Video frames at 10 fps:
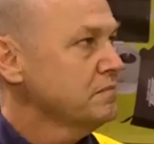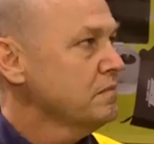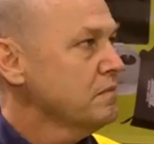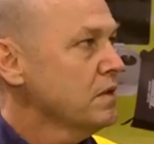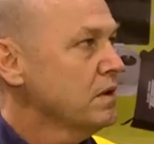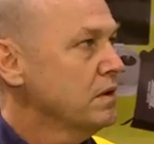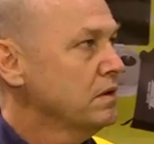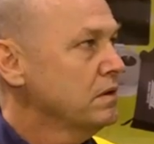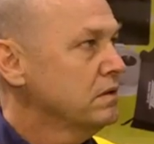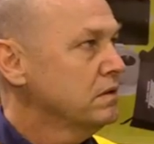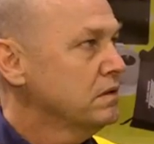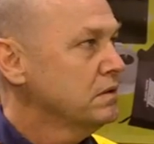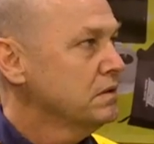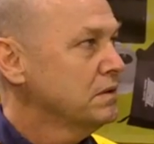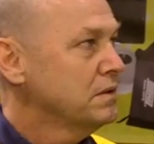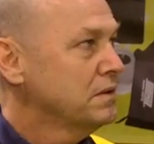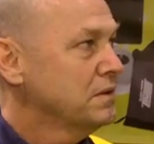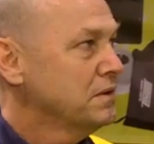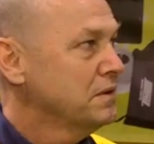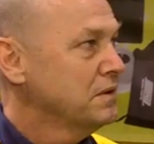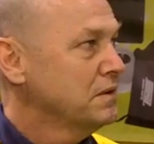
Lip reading: No words are spoken by the person on screen.